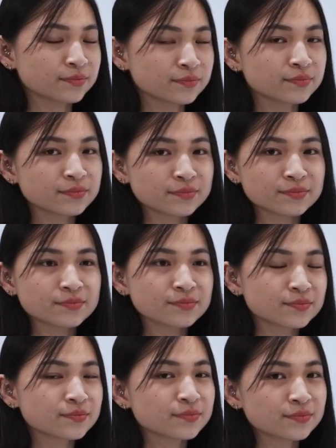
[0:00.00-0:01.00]

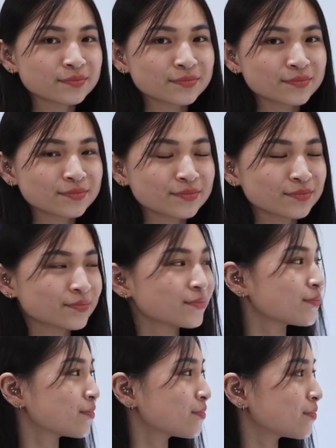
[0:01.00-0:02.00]

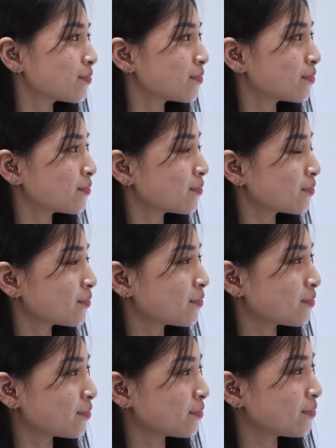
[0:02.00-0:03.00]

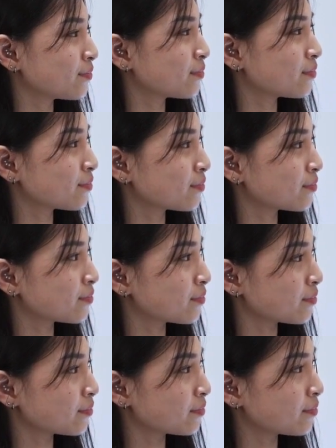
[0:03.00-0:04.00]

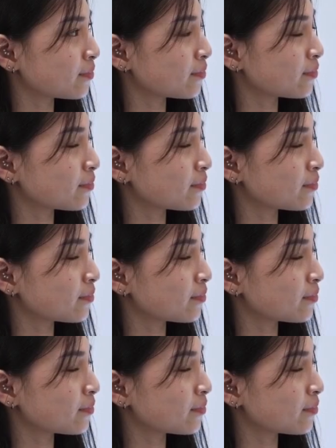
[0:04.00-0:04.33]
(silent)